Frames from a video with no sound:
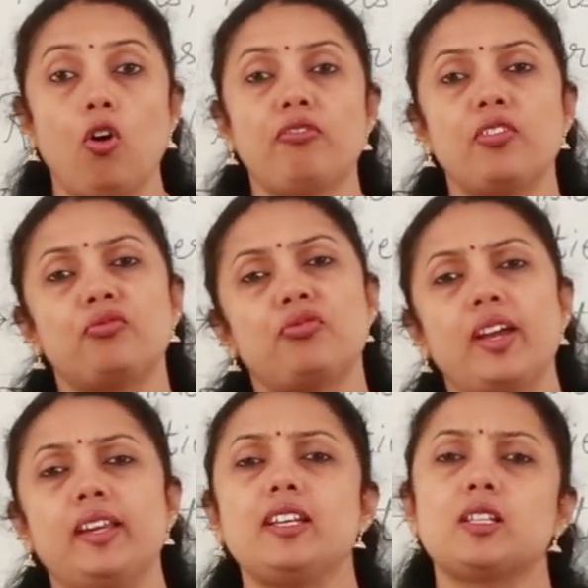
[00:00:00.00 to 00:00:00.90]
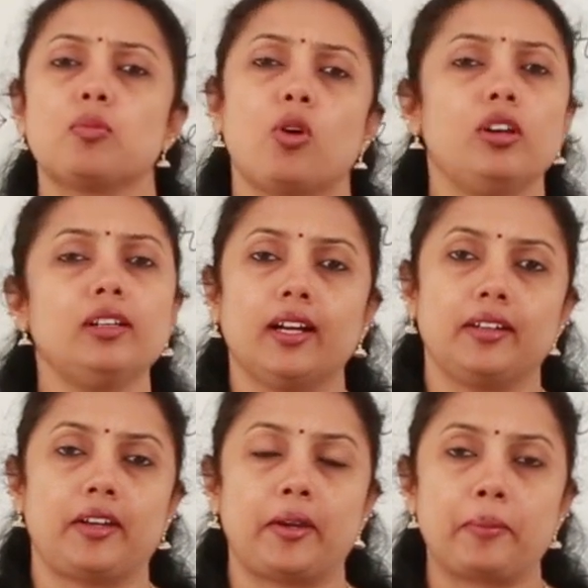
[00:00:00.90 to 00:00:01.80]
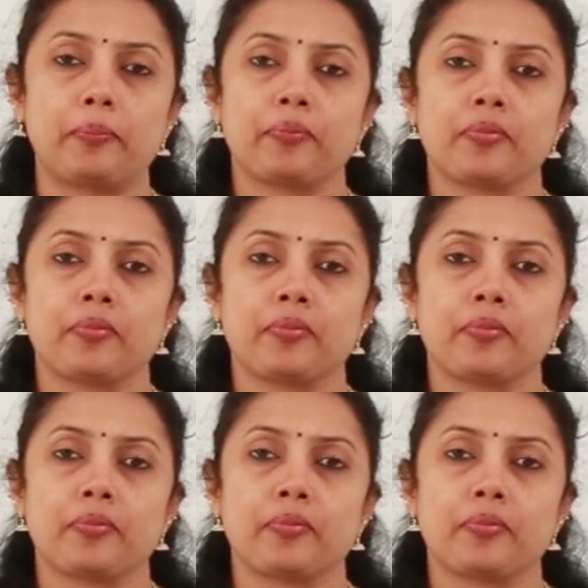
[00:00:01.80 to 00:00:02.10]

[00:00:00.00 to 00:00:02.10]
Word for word: of a very small country.